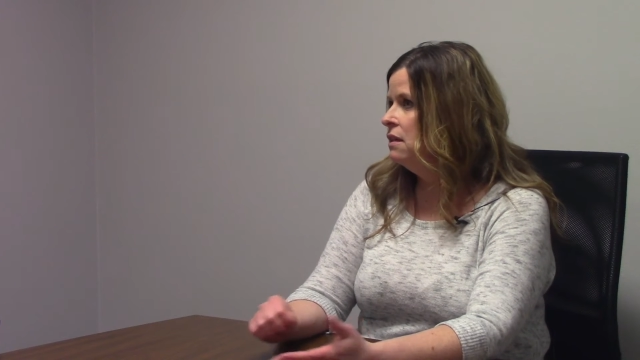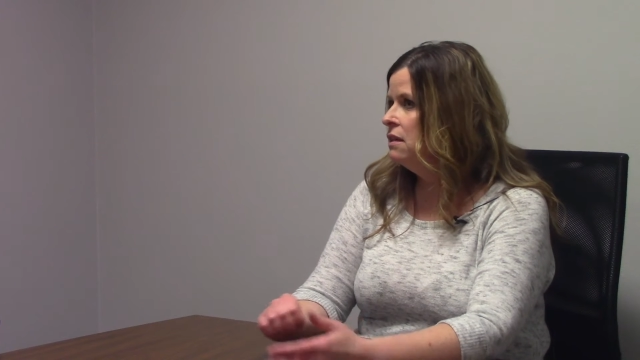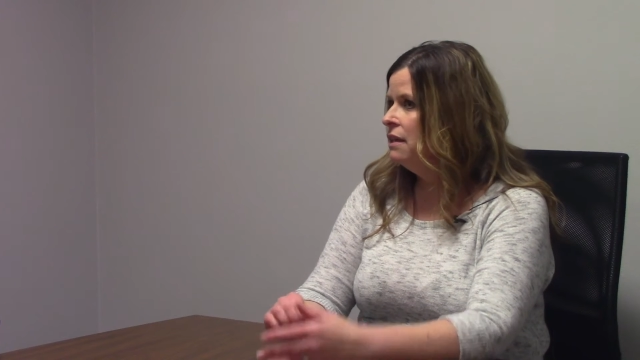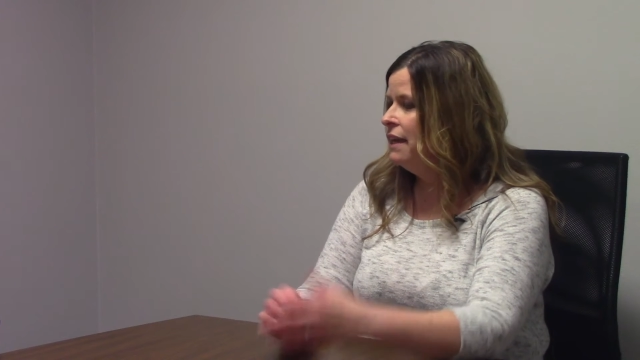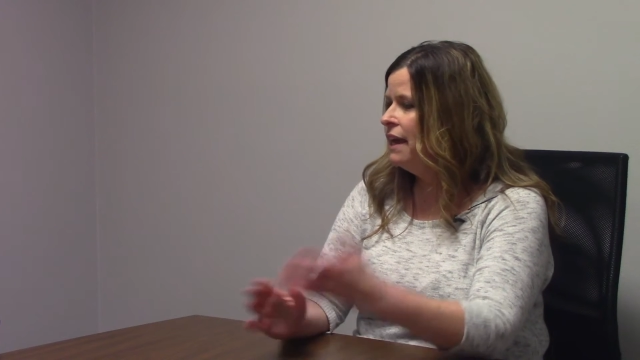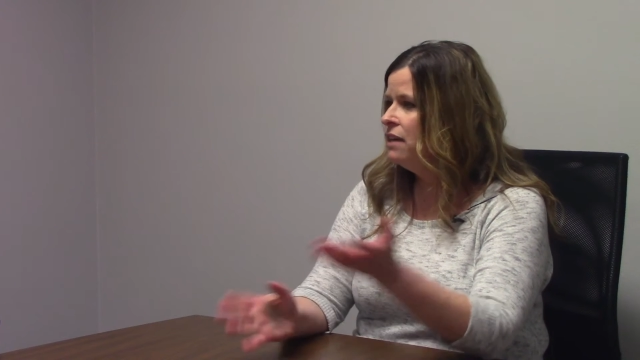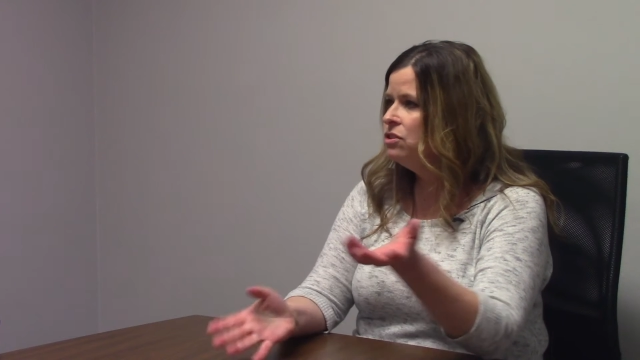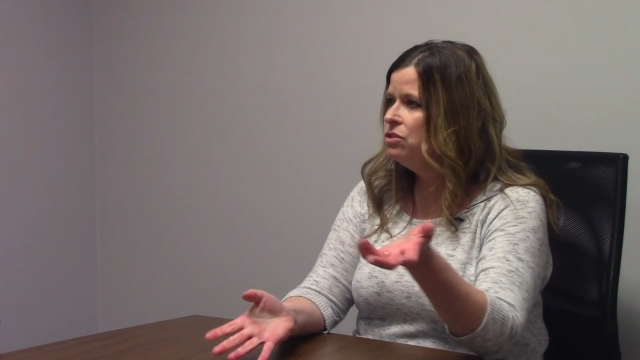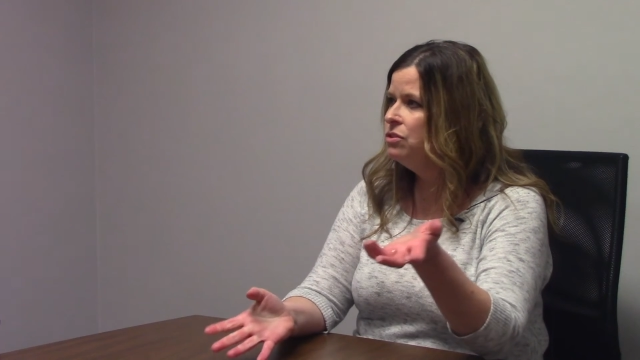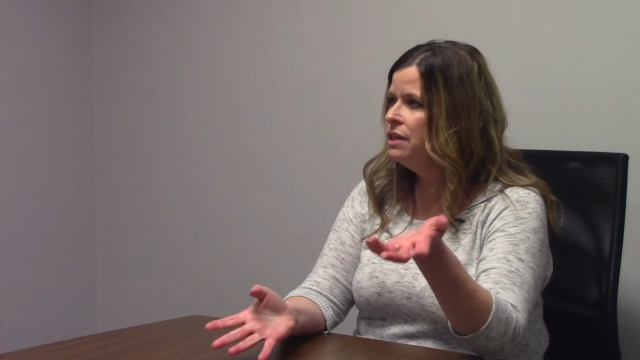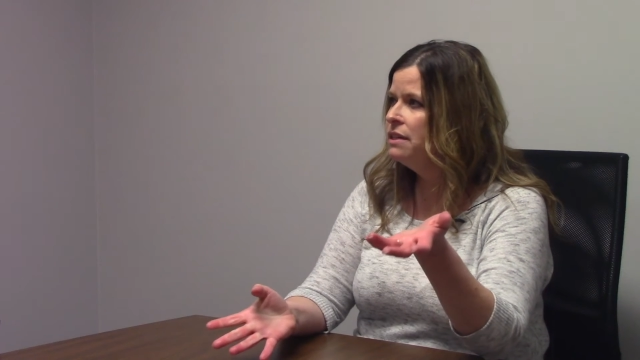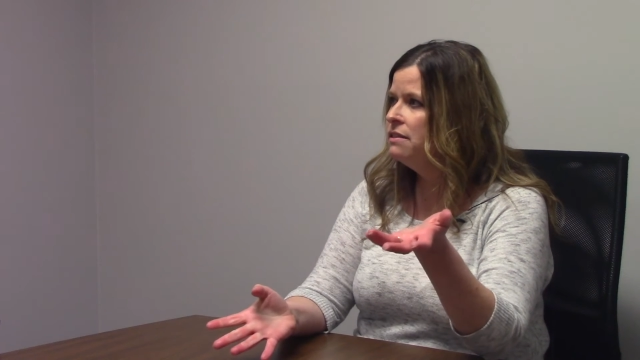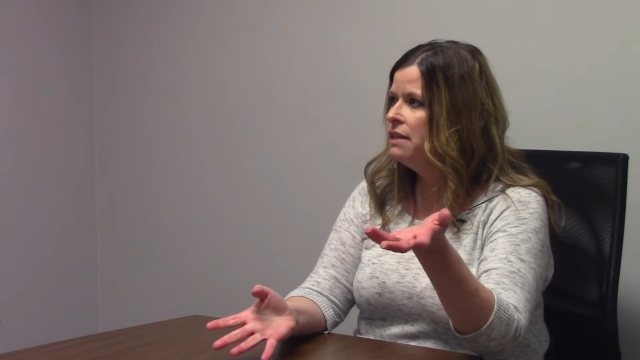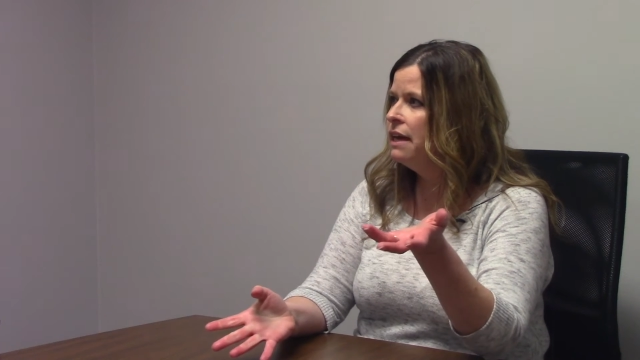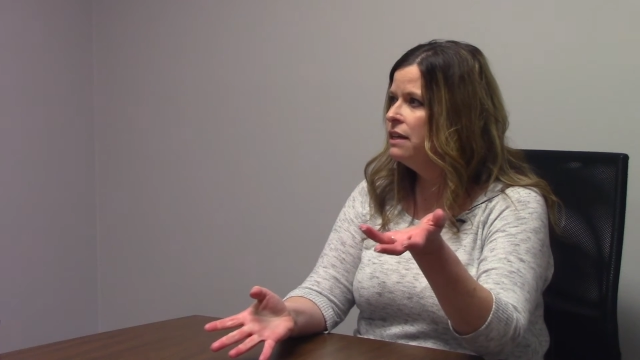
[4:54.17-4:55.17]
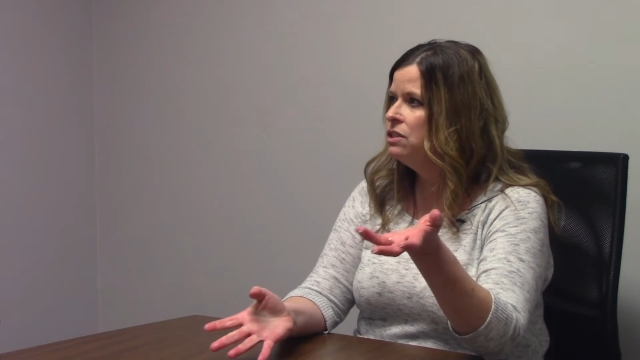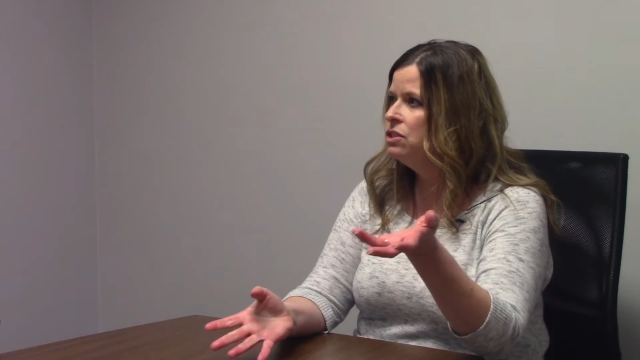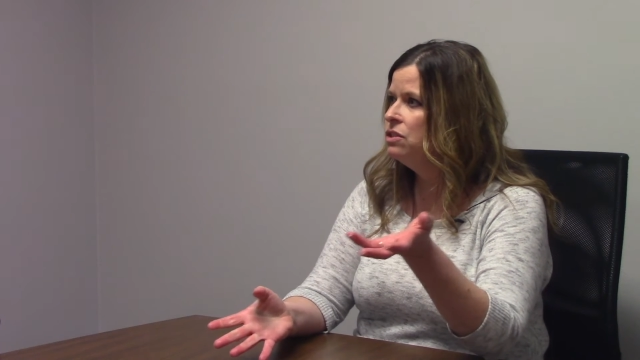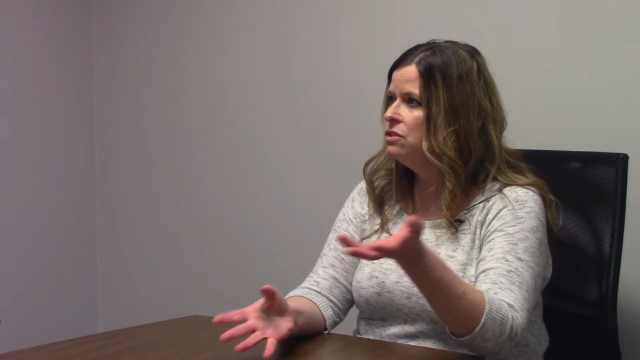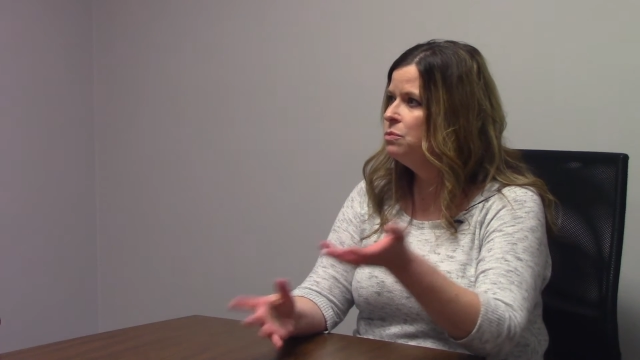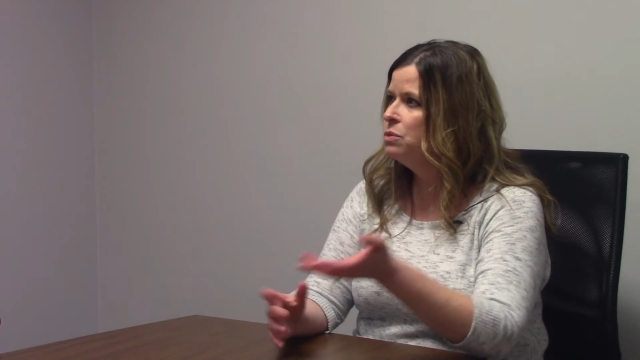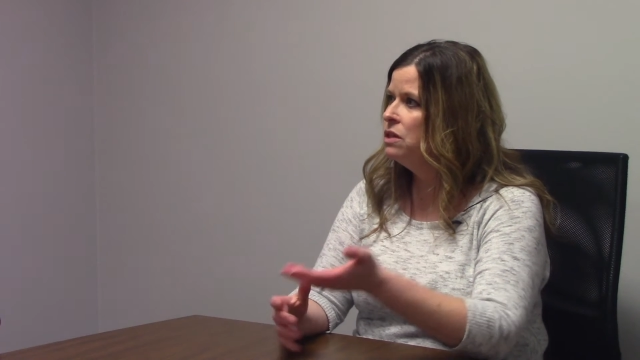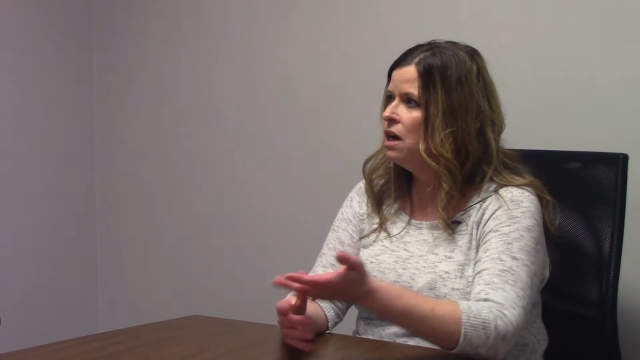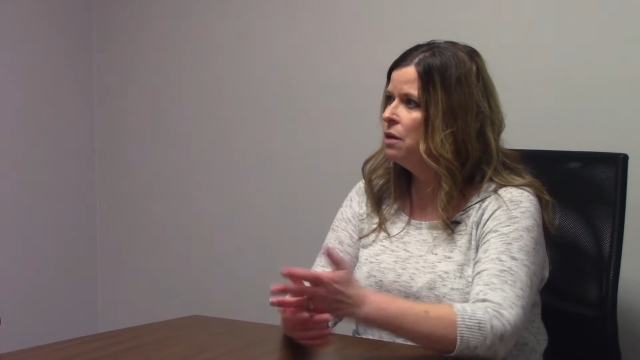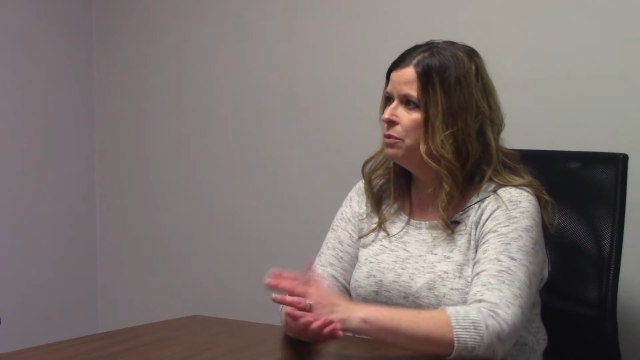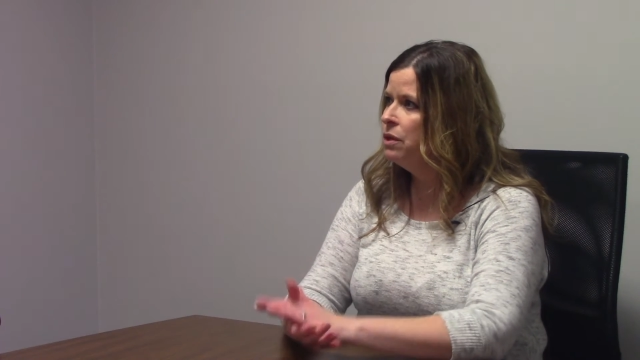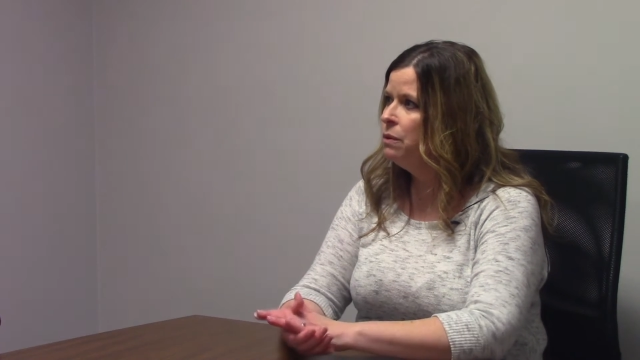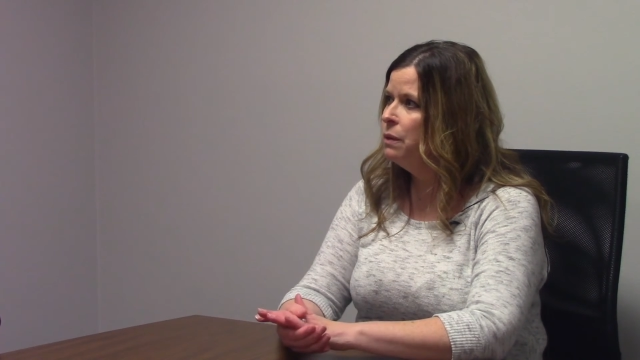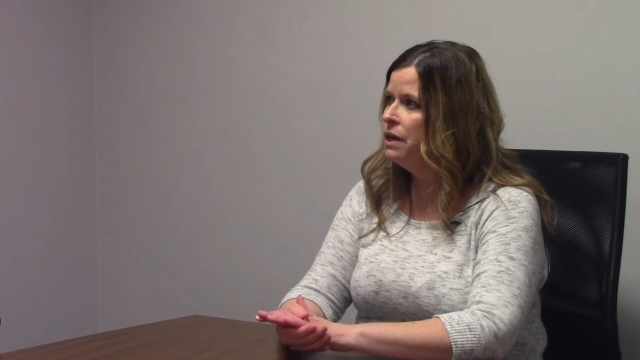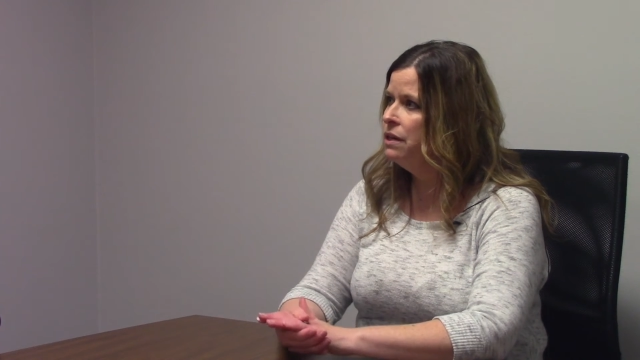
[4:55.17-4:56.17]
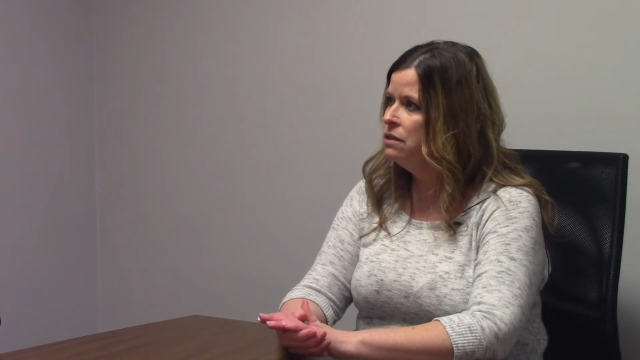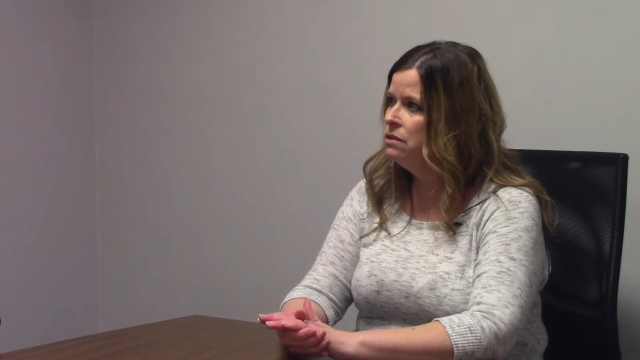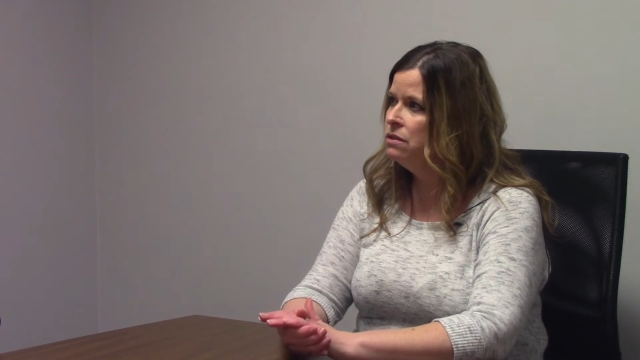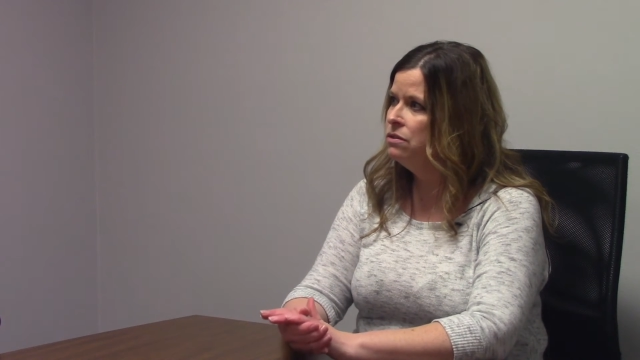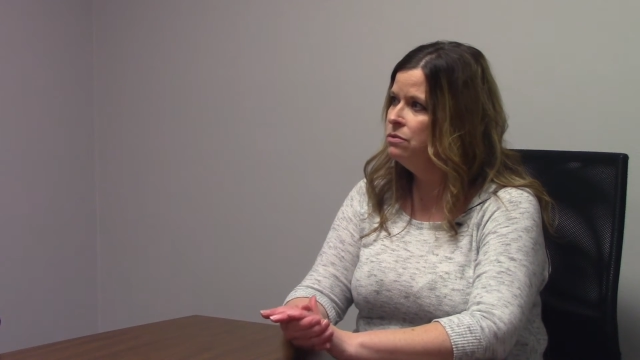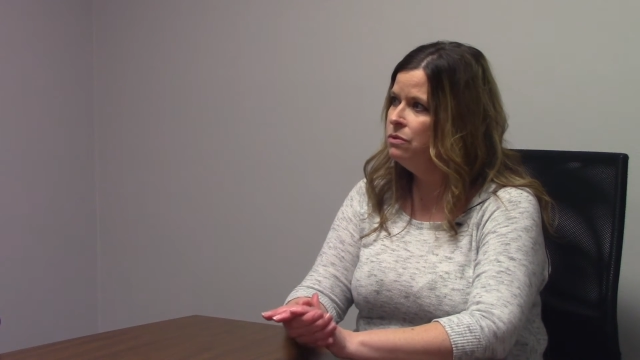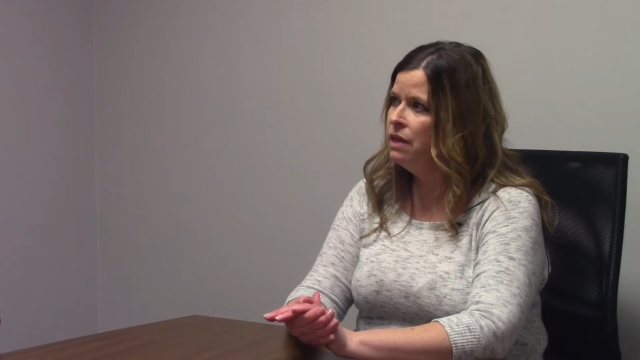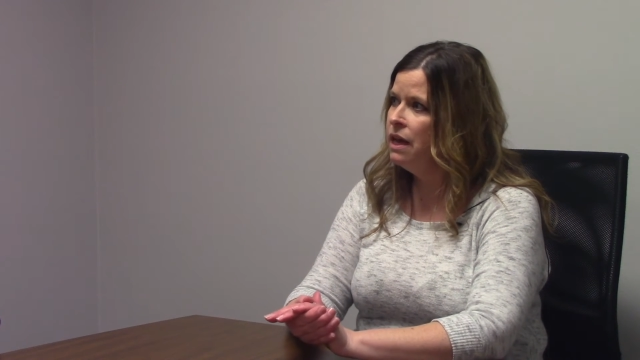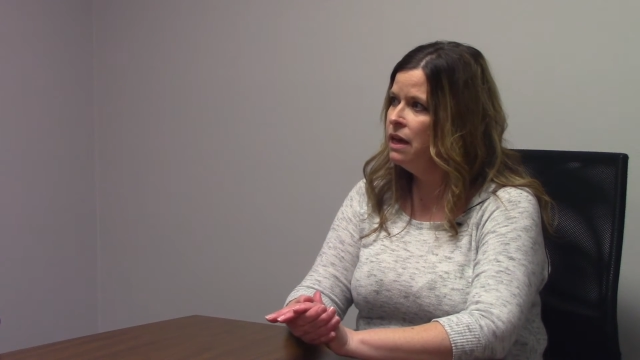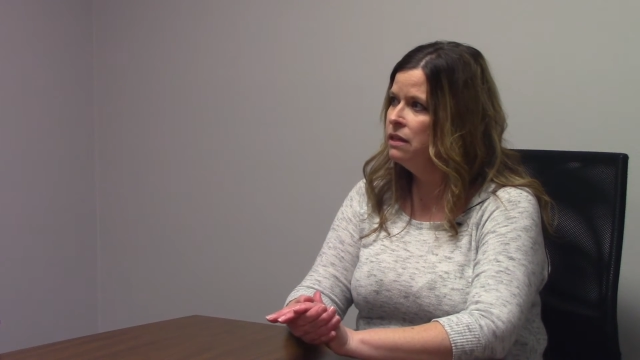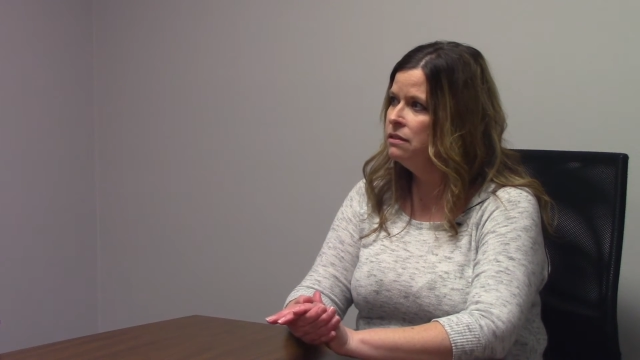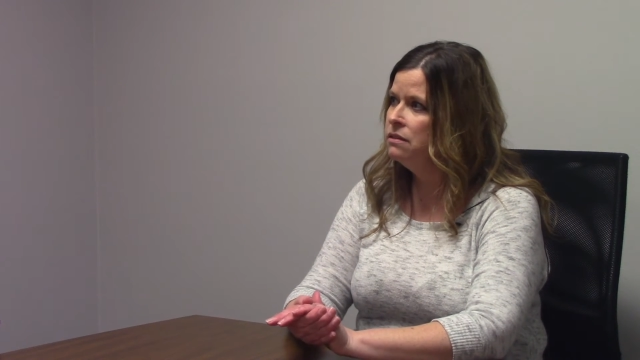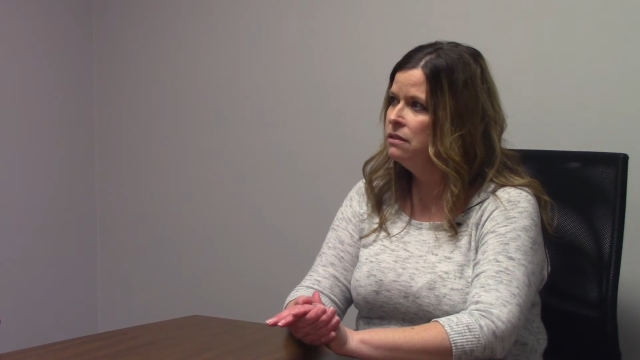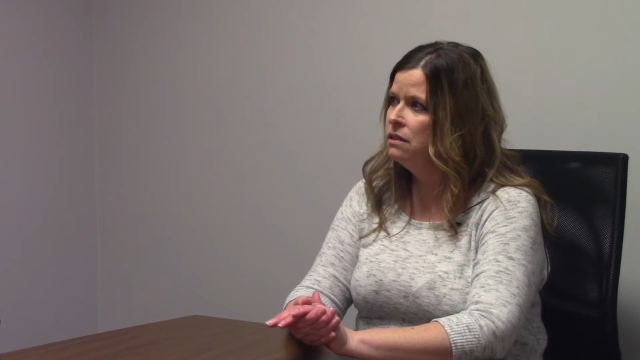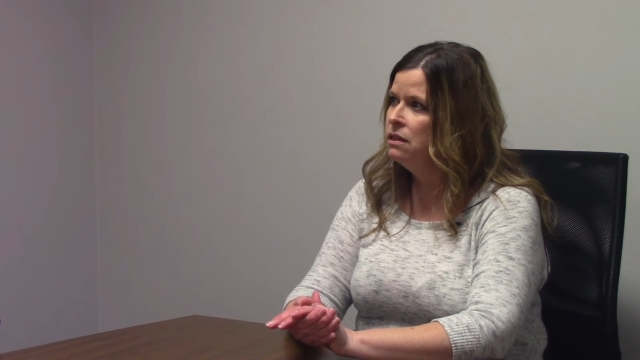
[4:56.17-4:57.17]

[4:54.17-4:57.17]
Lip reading: Cash transactions, we're not required to do that,